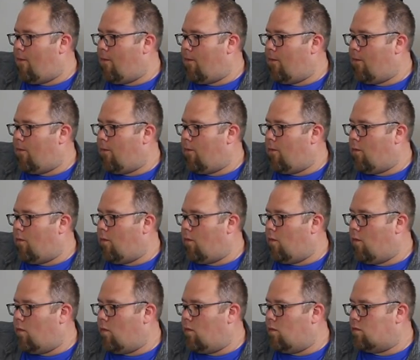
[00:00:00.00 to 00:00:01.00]

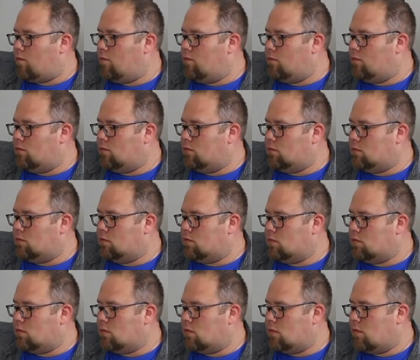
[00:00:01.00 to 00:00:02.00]

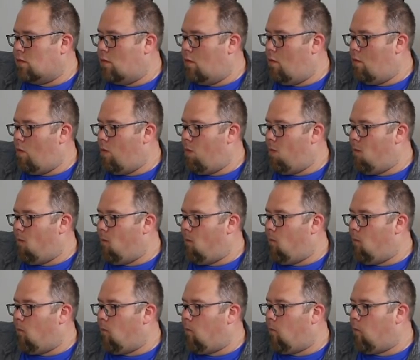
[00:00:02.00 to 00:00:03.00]

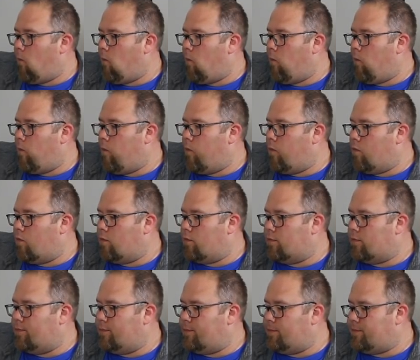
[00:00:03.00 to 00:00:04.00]

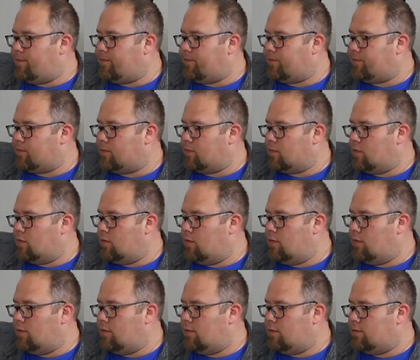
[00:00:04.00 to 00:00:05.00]

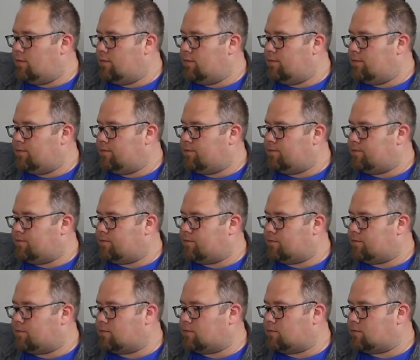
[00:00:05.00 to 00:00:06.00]

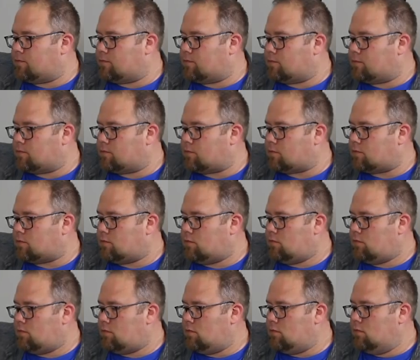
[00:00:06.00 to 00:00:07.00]

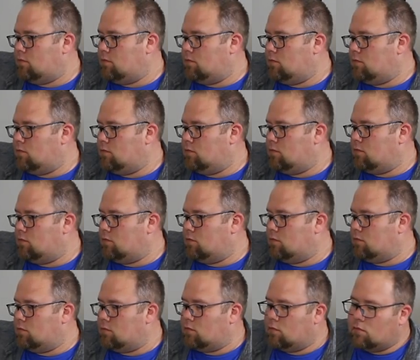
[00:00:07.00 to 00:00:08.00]
The person shown says nothing.